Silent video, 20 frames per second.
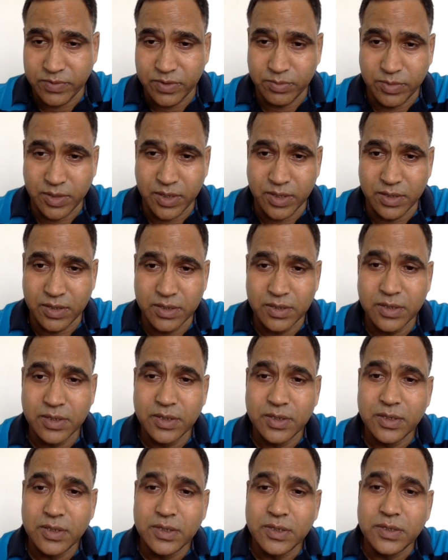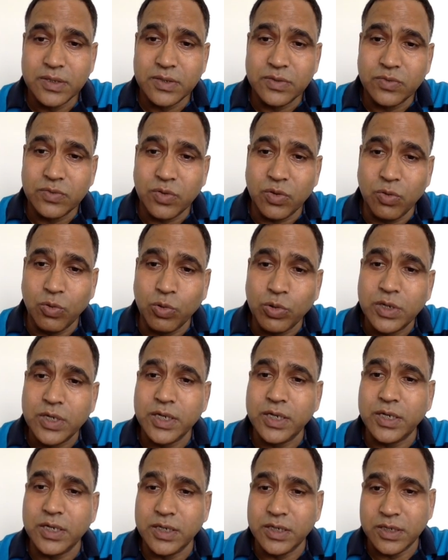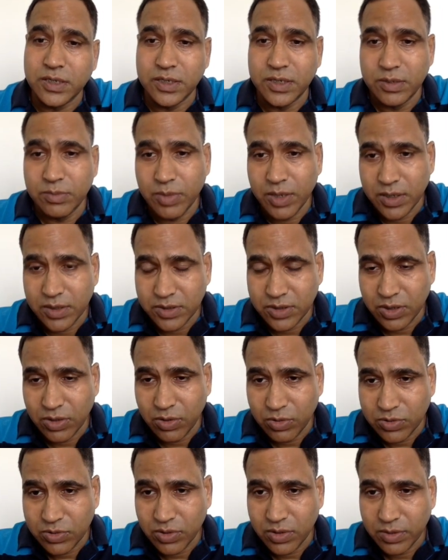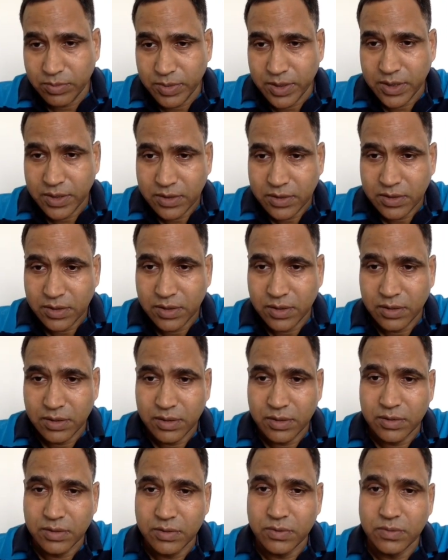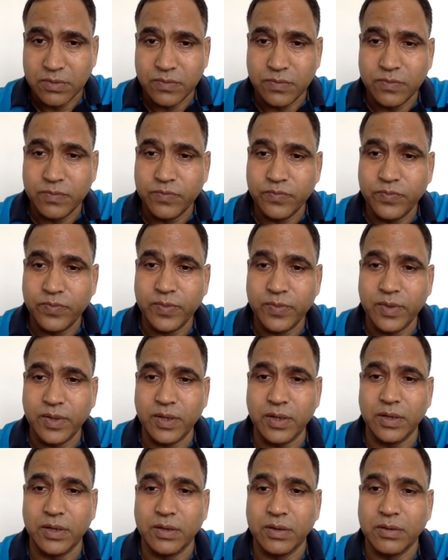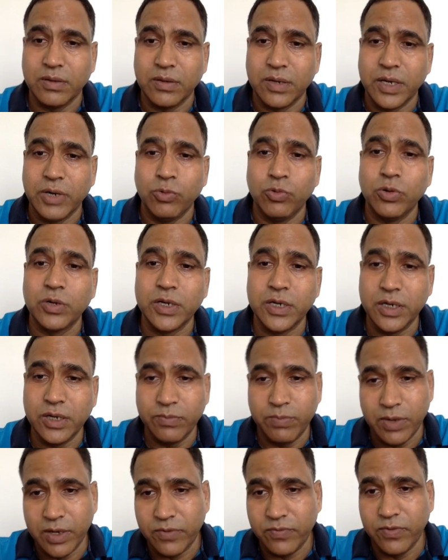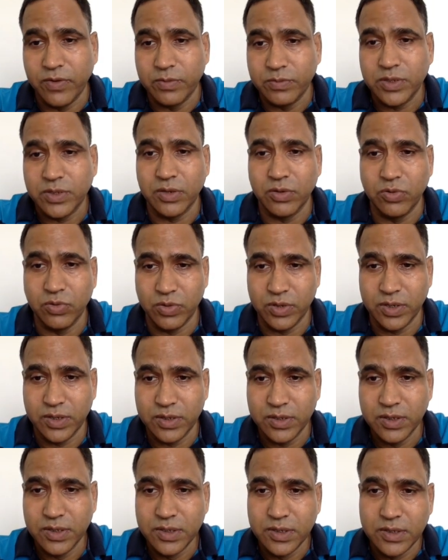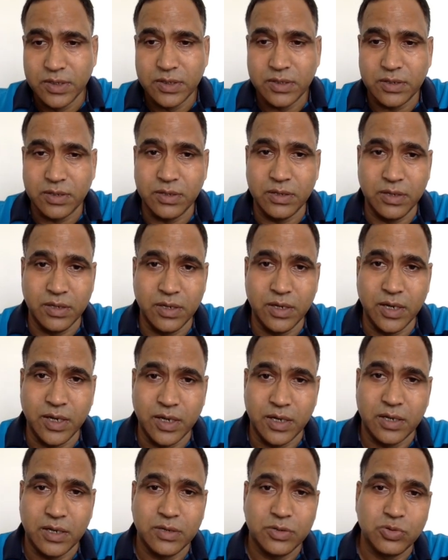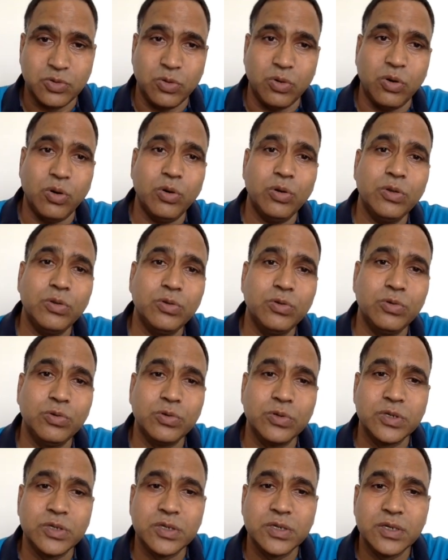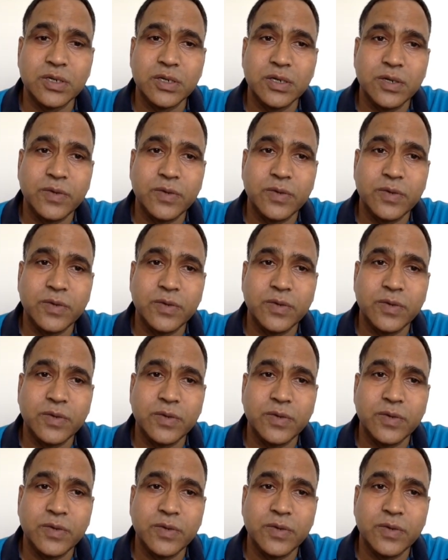demand. OTT demands are also coming. OTT platforms are growing a lot. So all those